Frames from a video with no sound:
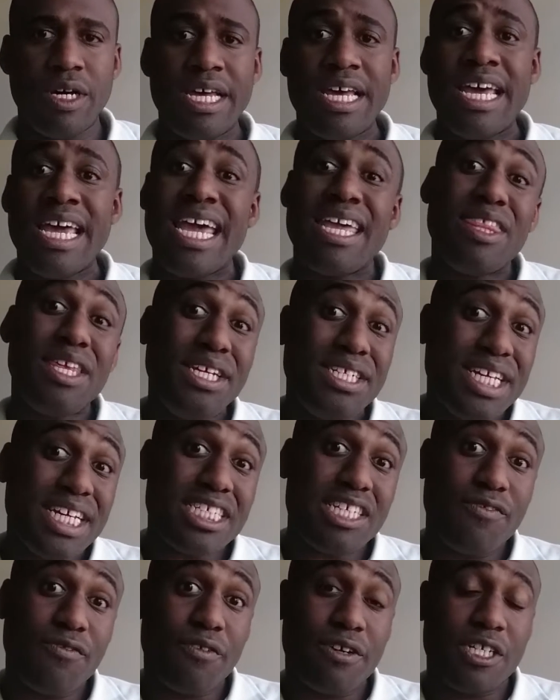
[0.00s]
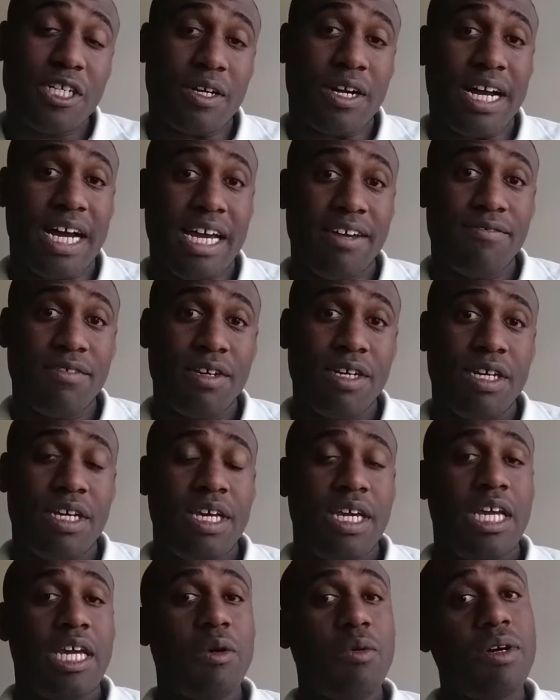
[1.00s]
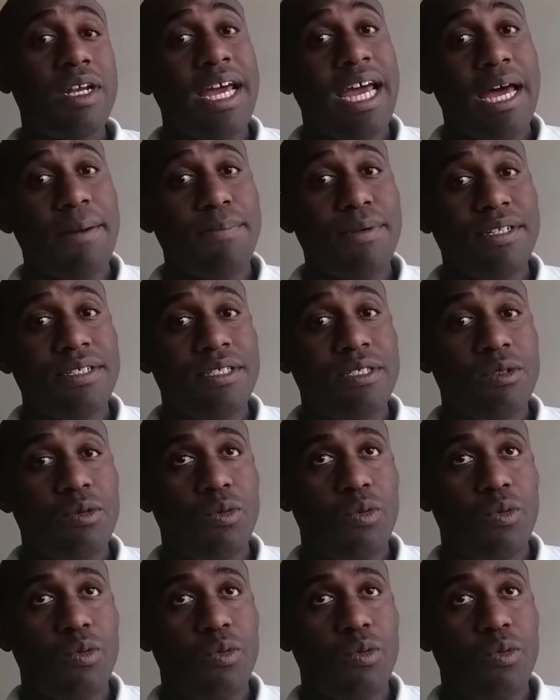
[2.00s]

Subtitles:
and then he takes it for a drive. And what happens?